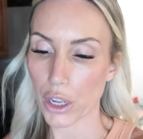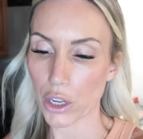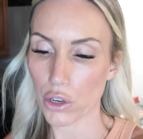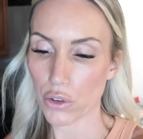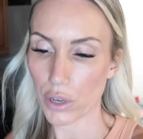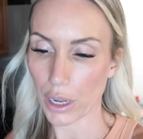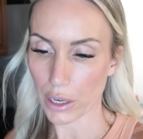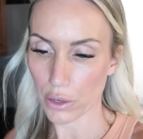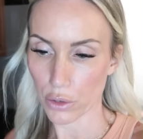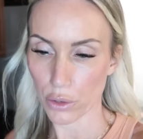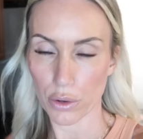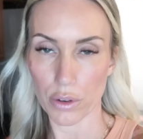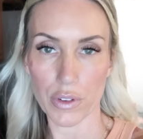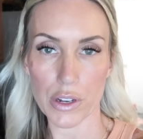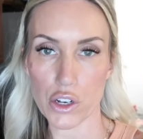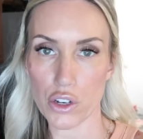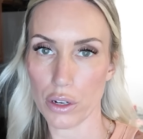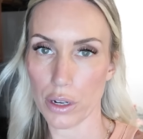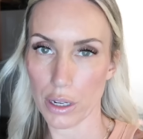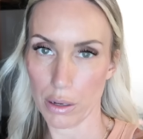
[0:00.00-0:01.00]
You take tuna
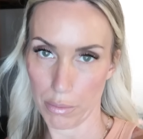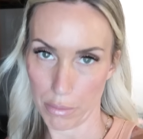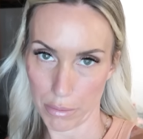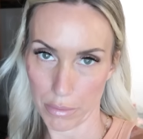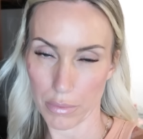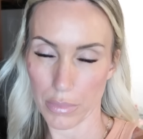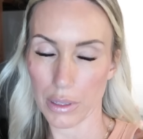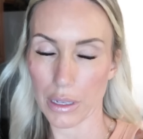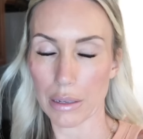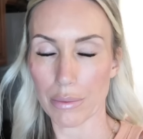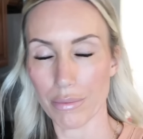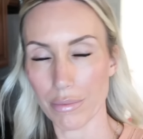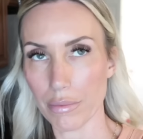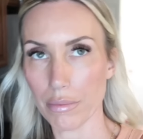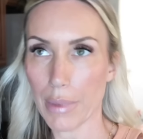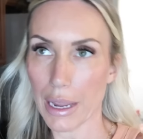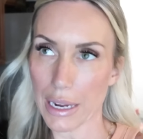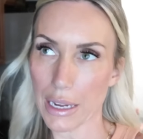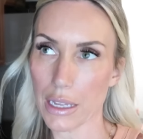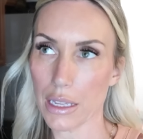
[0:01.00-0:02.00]
fish, you can
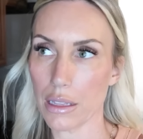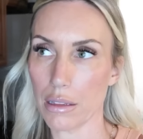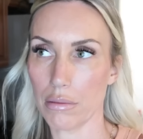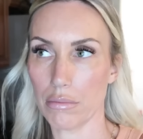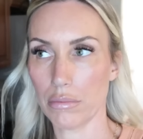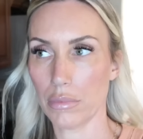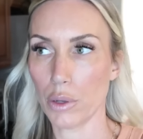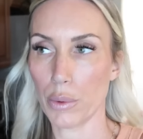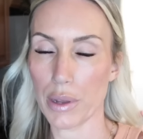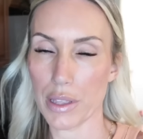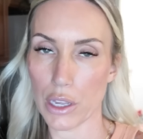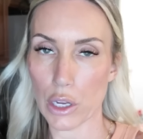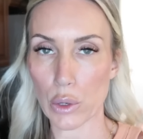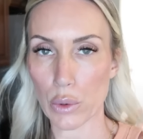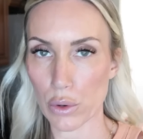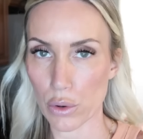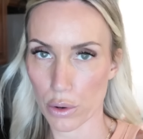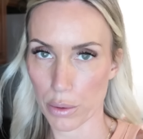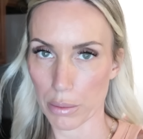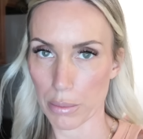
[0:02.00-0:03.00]
make it the way that you
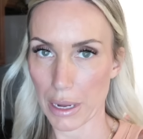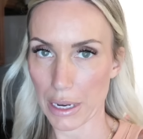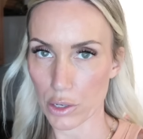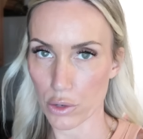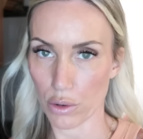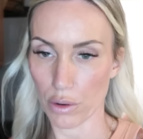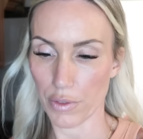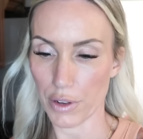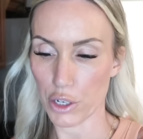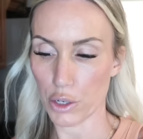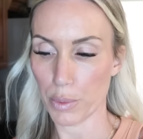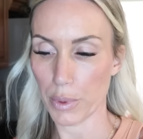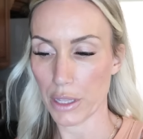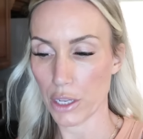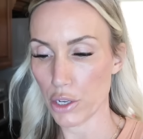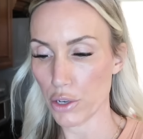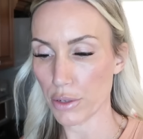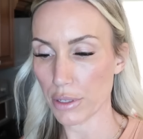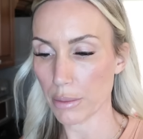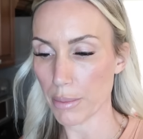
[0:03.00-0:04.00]
would normally make tuna fish, but
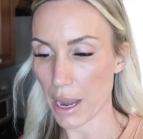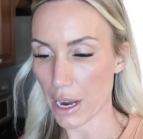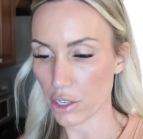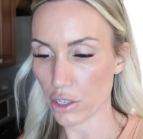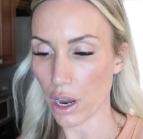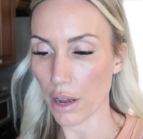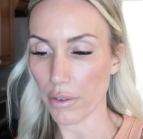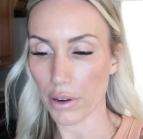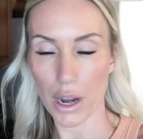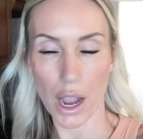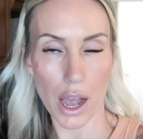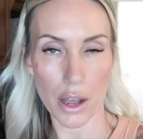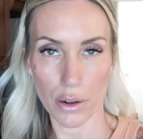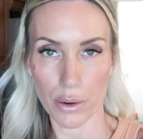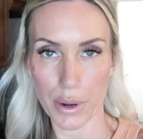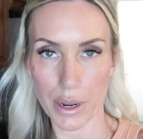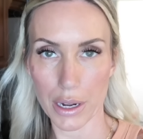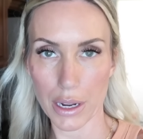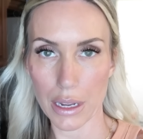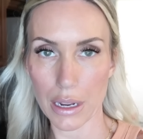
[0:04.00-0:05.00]
then you smash
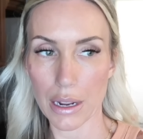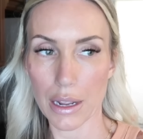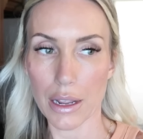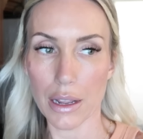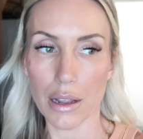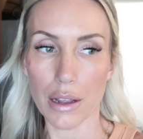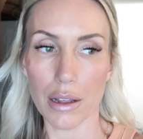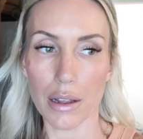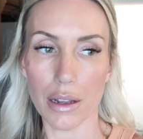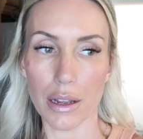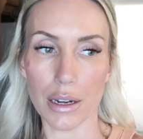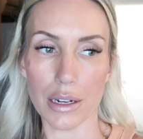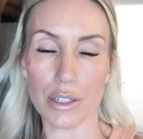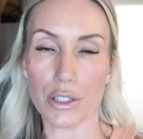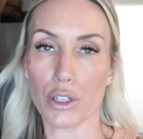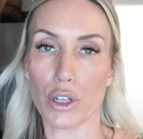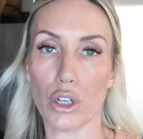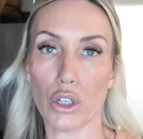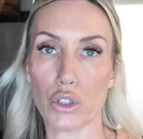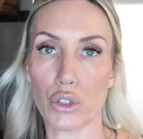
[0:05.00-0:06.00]
avocado in it and
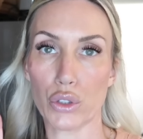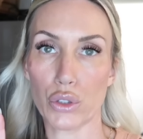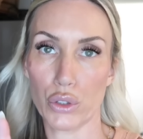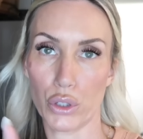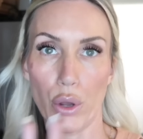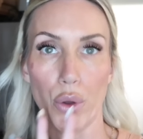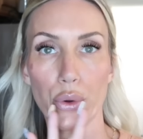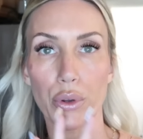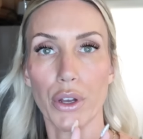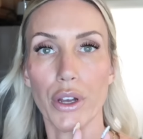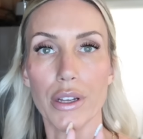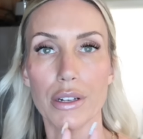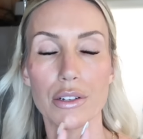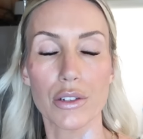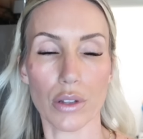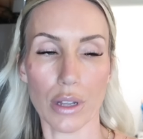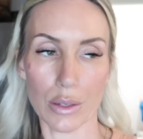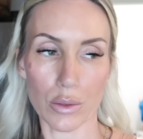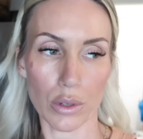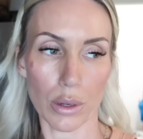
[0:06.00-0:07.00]
it's so good.
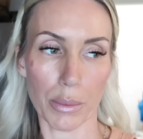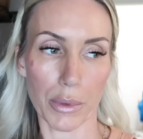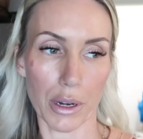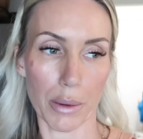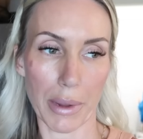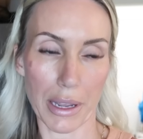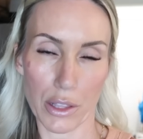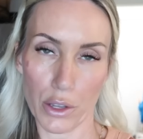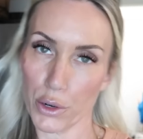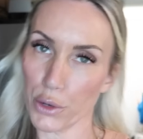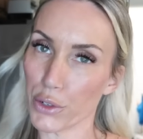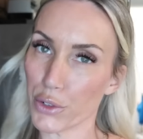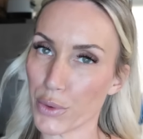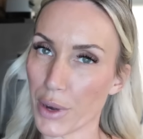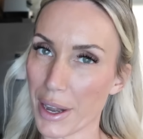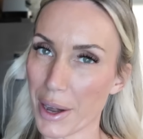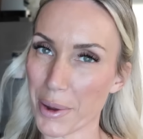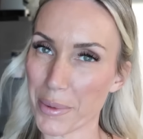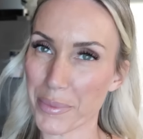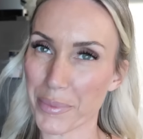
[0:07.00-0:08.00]
So that's what I'm gonna make the girls
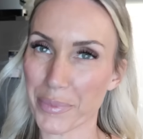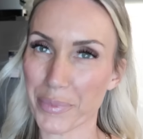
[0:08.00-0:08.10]
right now.